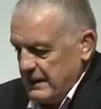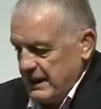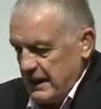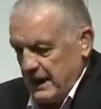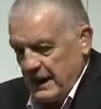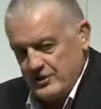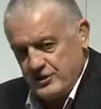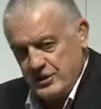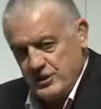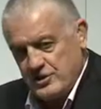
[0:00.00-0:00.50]

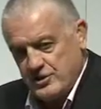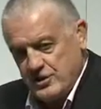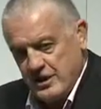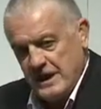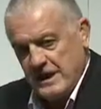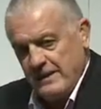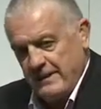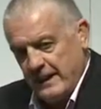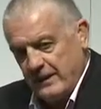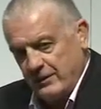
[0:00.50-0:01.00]
Actually
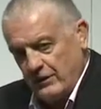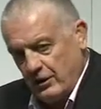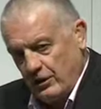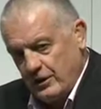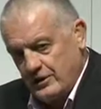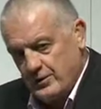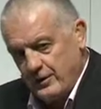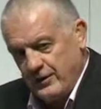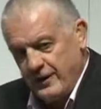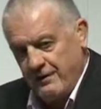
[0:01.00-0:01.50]
share that
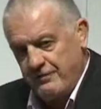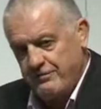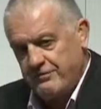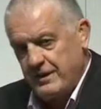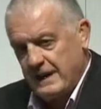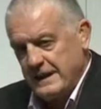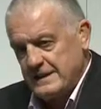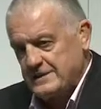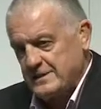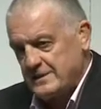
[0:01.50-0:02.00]
knowledge with their
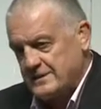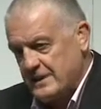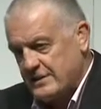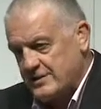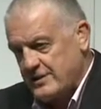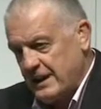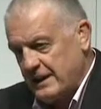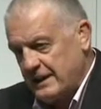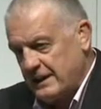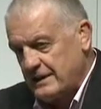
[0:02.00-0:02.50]
friends, because the
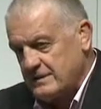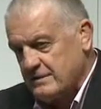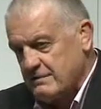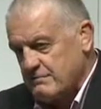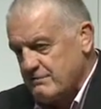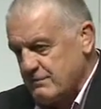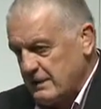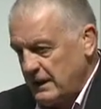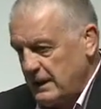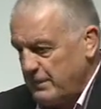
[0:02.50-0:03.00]
Chinese are
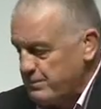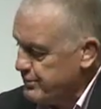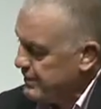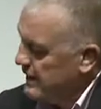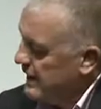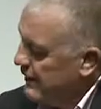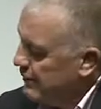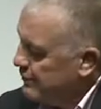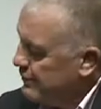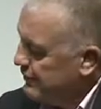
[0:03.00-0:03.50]
really
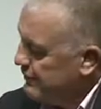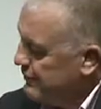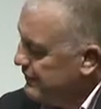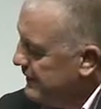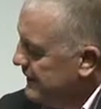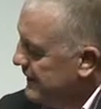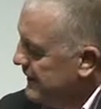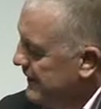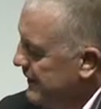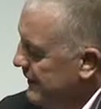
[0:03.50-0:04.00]
proud of
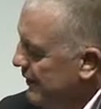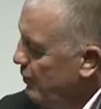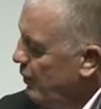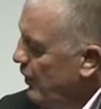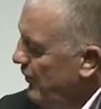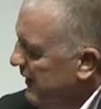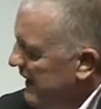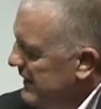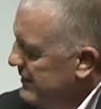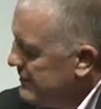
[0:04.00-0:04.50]
what
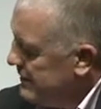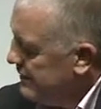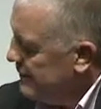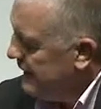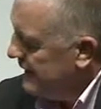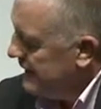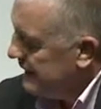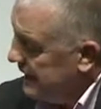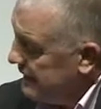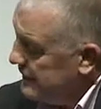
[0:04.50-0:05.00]
they do. They
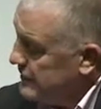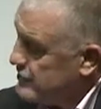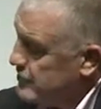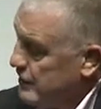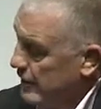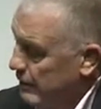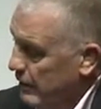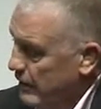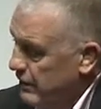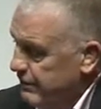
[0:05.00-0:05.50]
like to
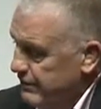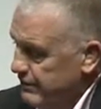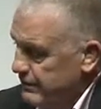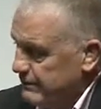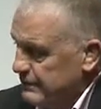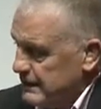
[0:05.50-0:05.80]
show off.